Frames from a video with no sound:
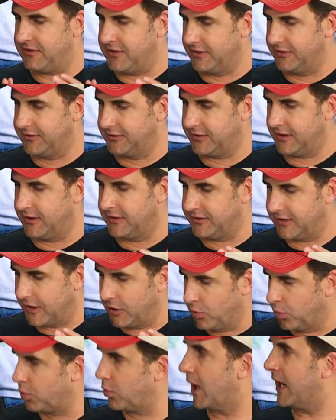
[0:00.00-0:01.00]
this is a
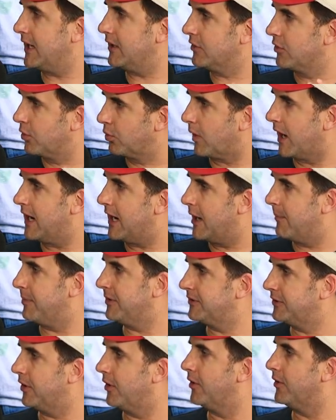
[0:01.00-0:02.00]
great, great
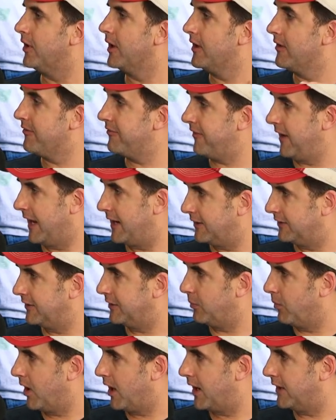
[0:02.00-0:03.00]
episode, fantasy
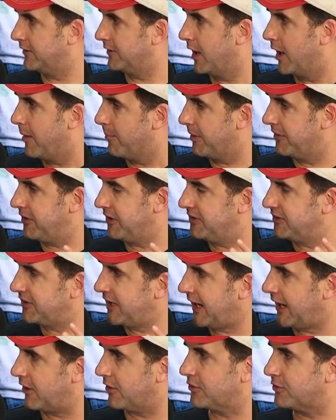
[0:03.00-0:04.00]
wise, but these
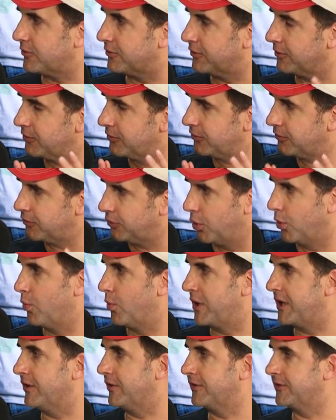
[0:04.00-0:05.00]
characters are so real.